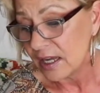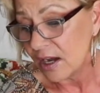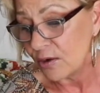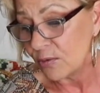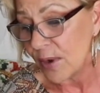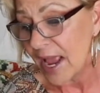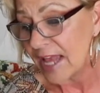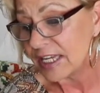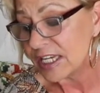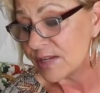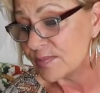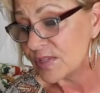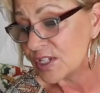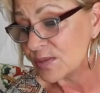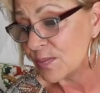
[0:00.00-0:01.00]
A
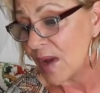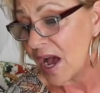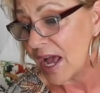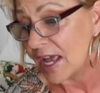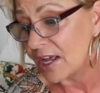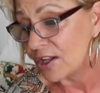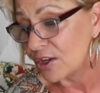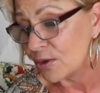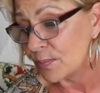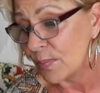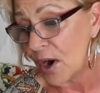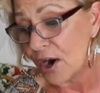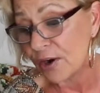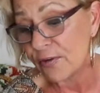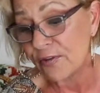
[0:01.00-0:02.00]
random smile or
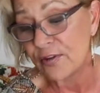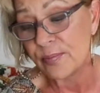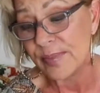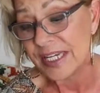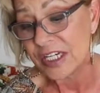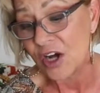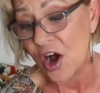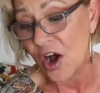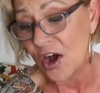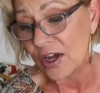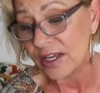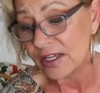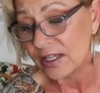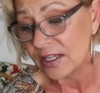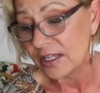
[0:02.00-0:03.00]
bark from a
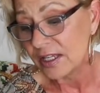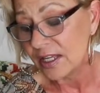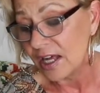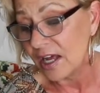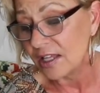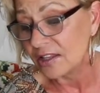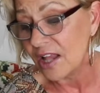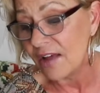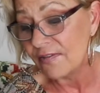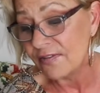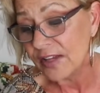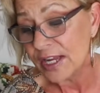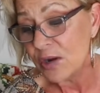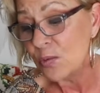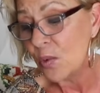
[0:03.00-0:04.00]
dog, a
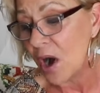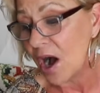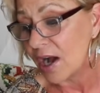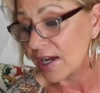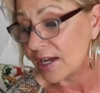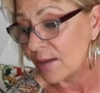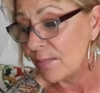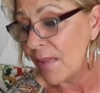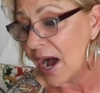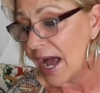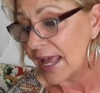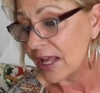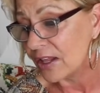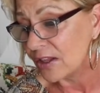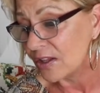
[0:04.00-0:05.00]
lovely walk, a
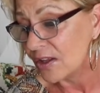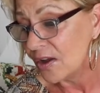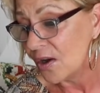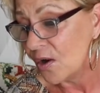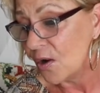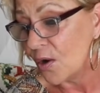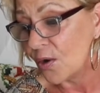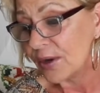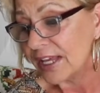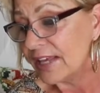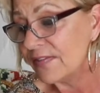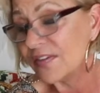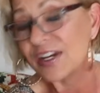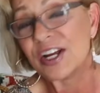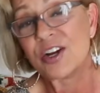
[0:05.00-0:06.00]
mile, or
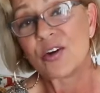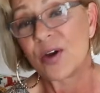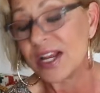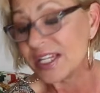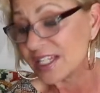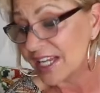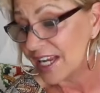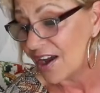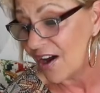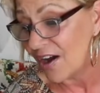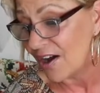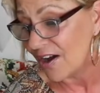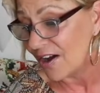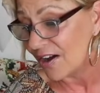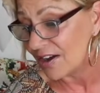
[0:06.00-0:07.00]
even a grunting
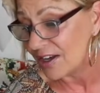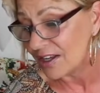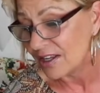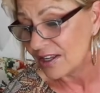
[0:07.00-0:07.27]
hog,